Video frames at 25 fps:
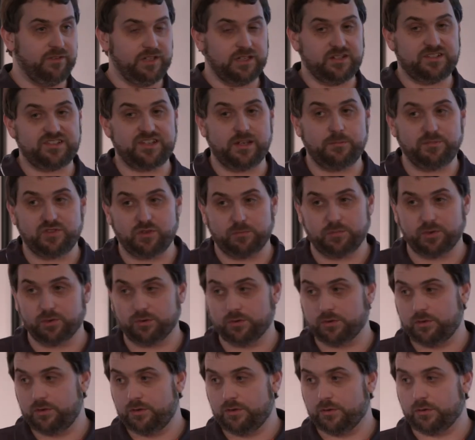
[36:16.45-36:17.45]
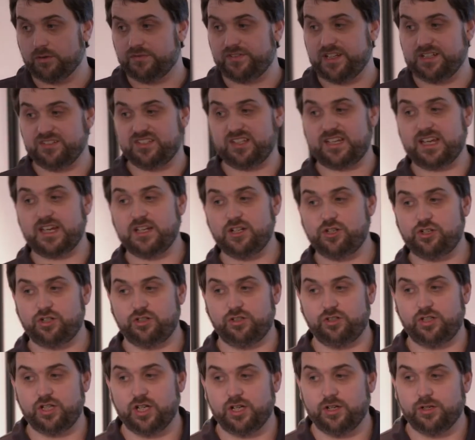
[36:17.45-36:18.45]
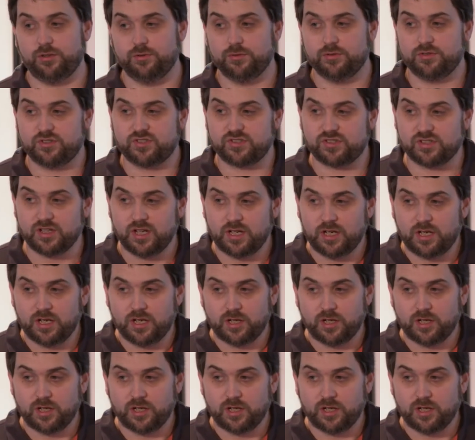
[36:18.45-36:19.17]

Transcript: acceptable authentication codes,